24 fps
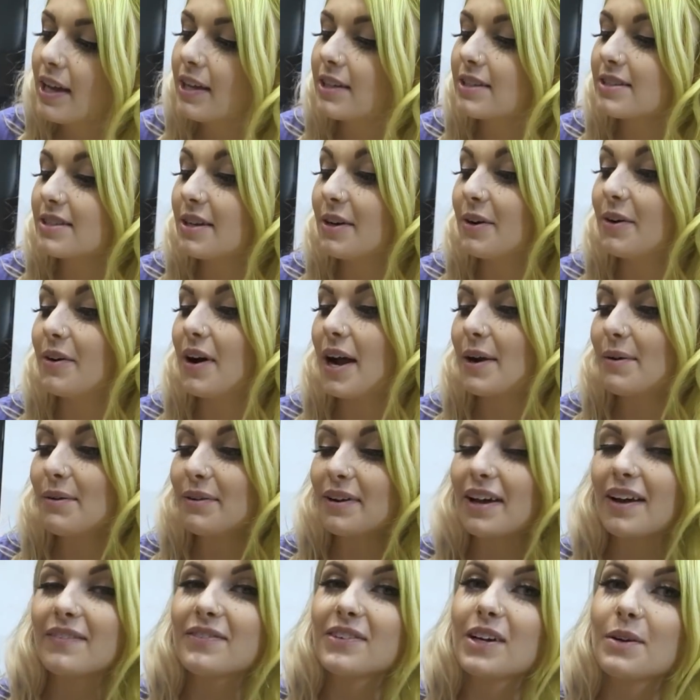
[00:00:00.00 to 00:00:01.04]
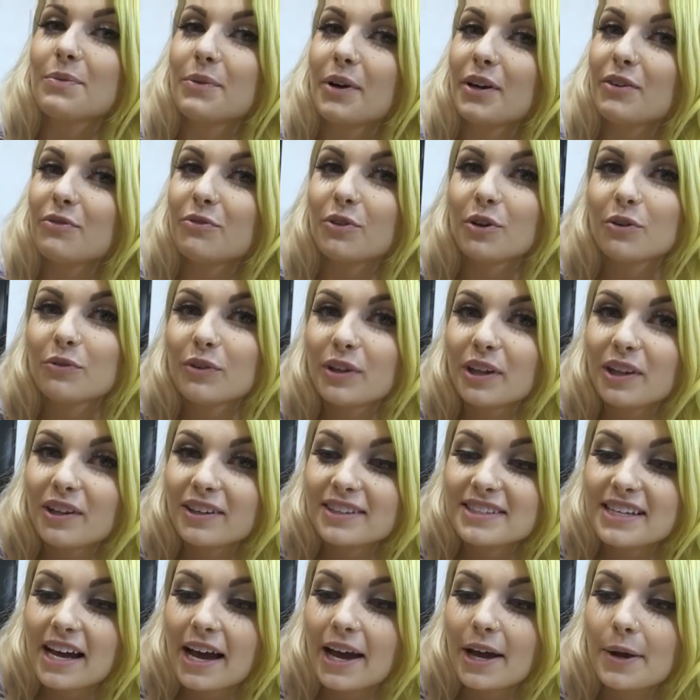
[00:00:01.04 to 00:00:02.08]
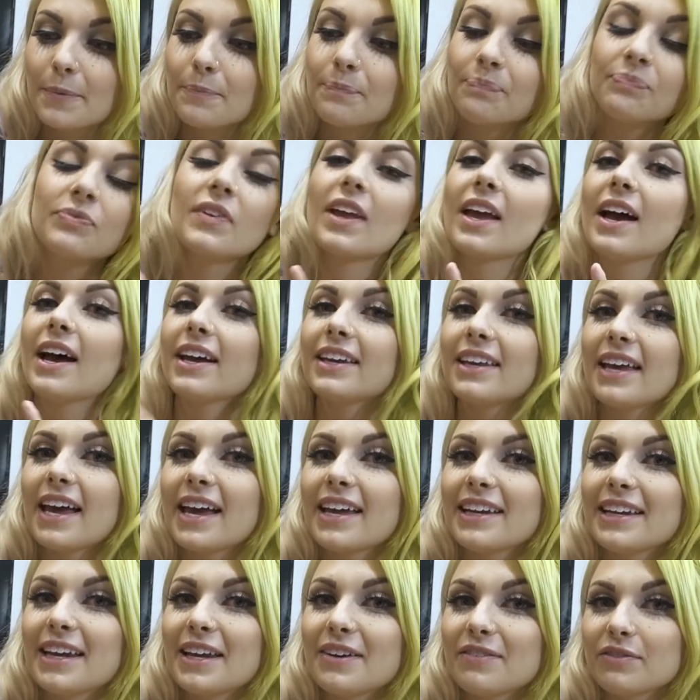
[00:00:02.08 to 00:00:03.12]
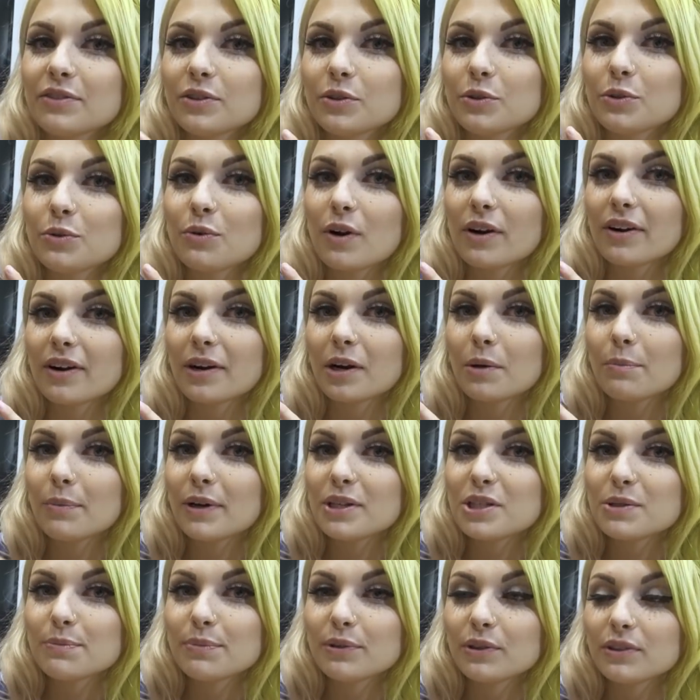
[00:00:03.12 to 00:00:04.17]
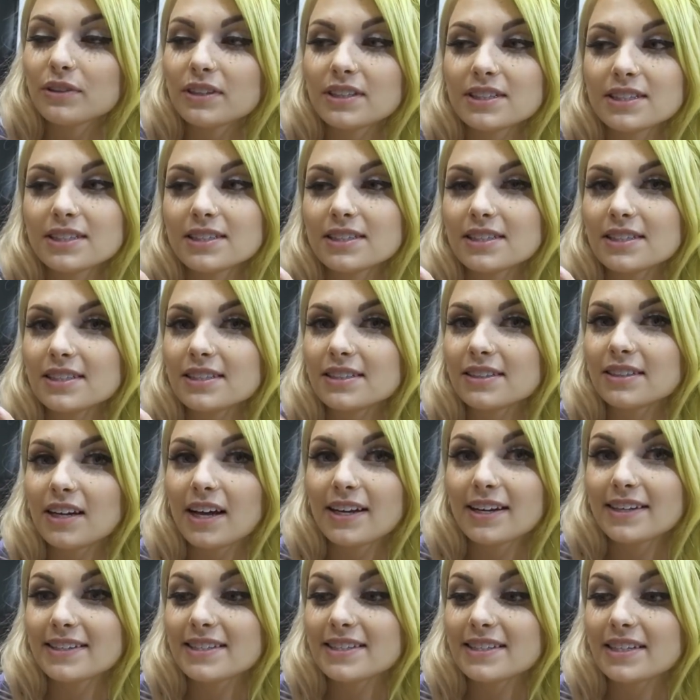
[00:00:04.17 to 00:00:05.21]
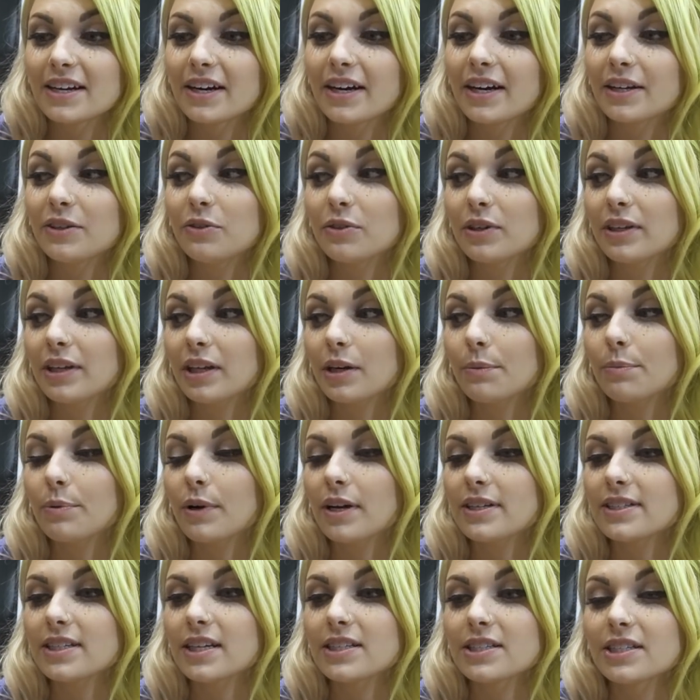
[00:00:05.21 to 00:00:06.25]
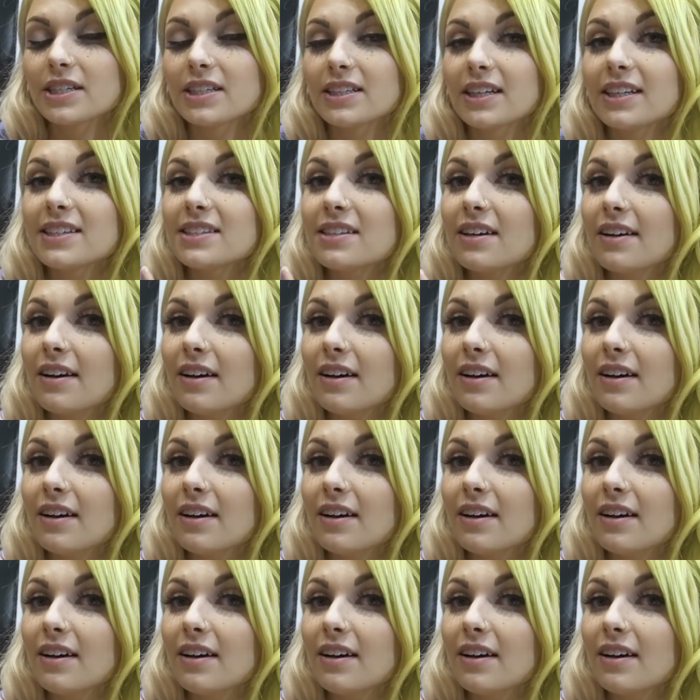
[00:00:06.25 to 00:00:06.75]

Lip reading: So I won't have to upgrade for a really long time. Again, if you are on a budget build, this is not necessary, and you can get a processor that's